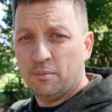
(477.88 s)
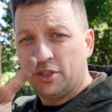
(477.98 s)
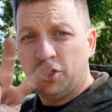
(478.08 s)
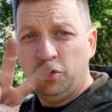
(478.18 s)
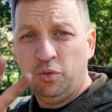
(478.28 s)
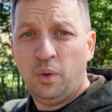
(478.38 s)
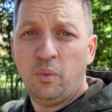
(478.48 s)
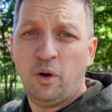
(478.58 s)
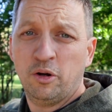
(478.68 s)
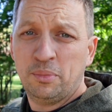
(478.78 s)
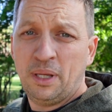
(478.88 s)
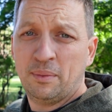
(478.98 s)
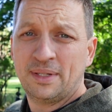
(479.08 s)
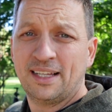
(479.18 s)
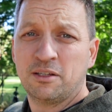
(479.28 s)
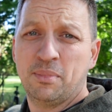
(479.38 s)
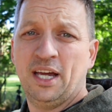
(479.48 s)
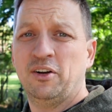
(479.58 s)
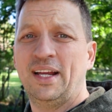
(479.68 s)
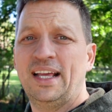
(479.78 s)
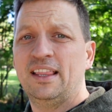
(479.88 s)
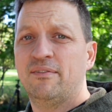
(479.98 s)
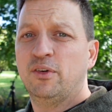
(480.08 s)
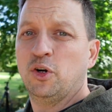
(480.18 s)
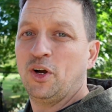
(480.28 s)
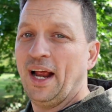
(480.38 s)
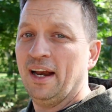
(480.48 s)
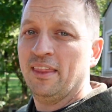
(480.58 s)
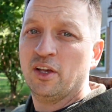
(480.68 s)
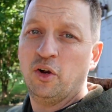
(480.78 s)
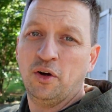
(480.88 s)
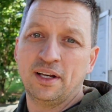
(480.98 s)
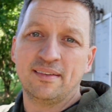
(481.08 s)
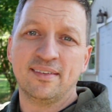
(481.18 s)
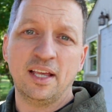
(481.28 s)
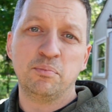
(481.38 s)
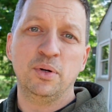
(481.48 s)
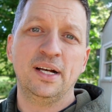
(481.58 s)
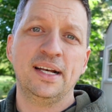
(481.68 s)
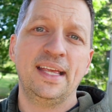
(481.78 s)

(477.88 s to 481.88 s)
Number two, we want to be able to take the battery and the inverter out of the cart and say, put it